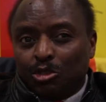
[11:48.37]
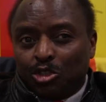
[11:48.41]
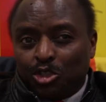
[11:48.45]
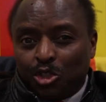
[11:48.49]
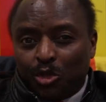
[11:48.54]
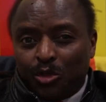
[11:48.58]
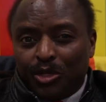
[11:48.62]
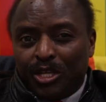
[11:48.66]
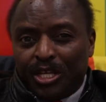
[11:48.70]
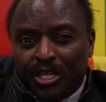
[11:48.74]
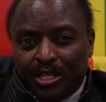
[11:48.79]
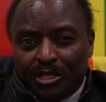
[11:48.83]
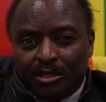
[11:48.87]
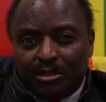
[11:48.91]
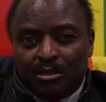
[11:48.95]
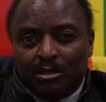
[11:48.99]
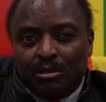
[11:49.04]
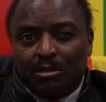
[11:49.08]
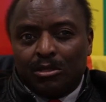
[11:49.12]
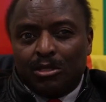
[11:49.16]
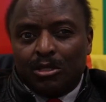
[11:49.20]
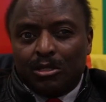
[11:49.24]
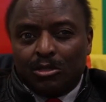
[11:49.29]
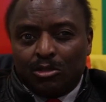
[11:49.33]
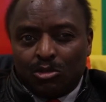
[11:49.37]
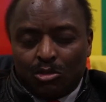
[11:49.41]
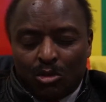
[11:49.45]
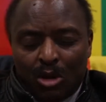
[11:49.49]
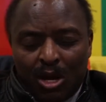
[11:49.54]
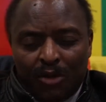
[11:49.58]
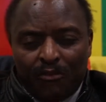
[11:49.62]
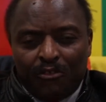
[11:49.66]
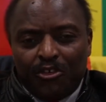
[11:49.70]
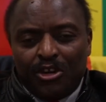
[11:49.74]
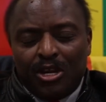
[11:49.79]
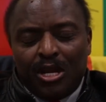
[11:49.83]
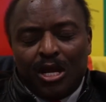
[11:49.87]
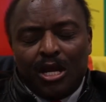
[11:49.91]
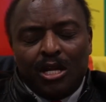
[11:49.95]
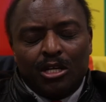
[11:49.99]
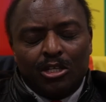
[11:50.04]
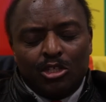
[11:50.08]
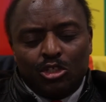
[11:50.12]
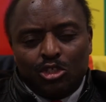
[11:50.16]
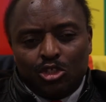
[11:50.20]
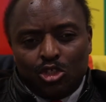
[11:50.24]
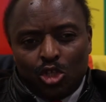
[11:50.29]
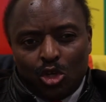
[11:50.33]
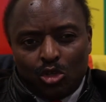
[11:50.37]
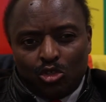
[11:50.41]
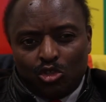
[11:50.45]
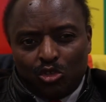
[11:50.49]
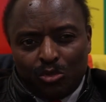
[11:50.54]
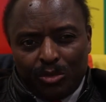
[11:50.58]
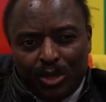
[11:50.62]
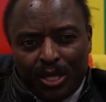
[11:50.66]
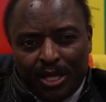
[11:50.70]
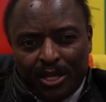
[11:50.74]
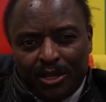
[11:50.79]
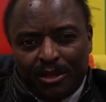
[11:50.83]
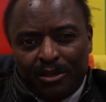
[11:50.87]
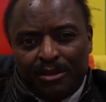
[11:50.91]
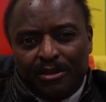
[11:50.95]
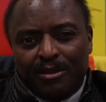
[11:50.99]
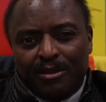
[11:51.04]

Tune in to Africa, talk to me.